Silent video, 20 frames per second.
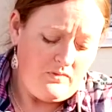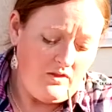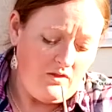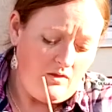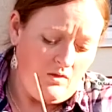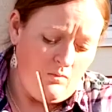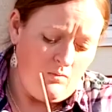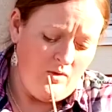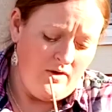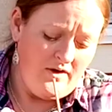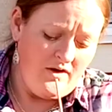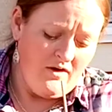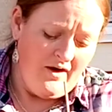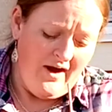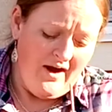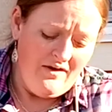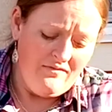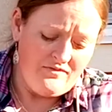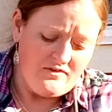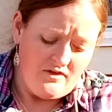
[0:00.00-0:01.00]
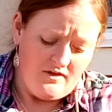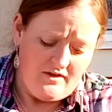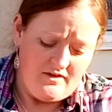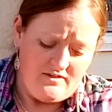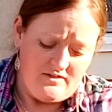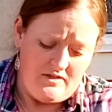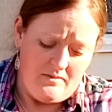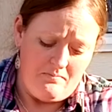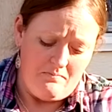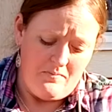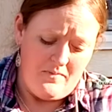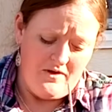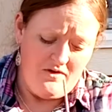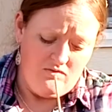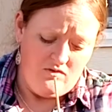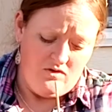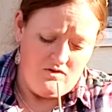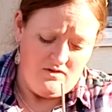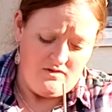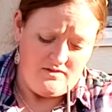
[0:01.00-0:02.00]
What you're after is the
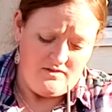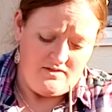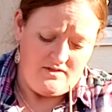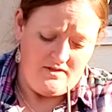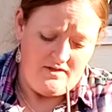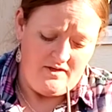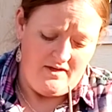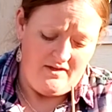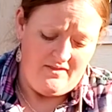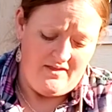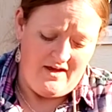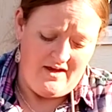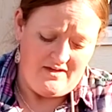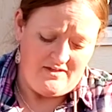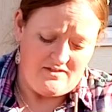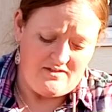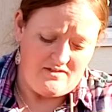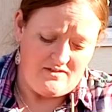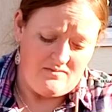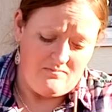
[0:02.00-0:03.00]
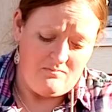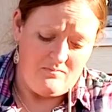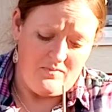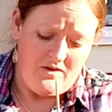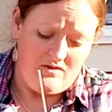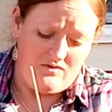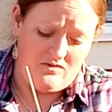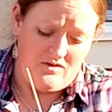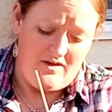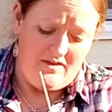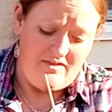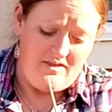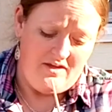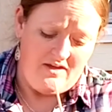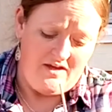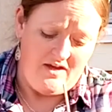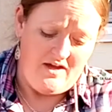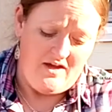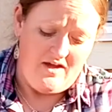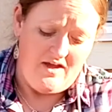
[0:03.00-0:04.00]
minerals in the
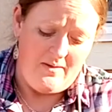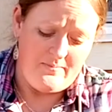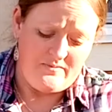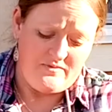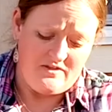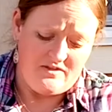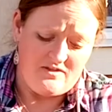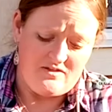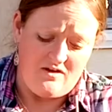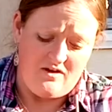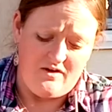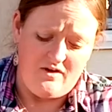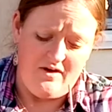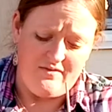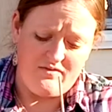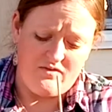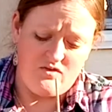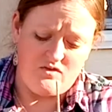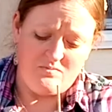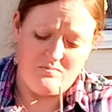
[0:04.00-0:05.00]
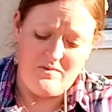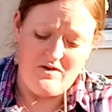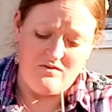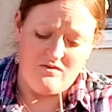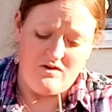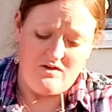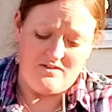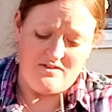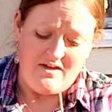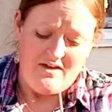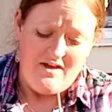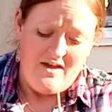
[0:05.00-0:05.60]
Epsom salt. You're after those minerals.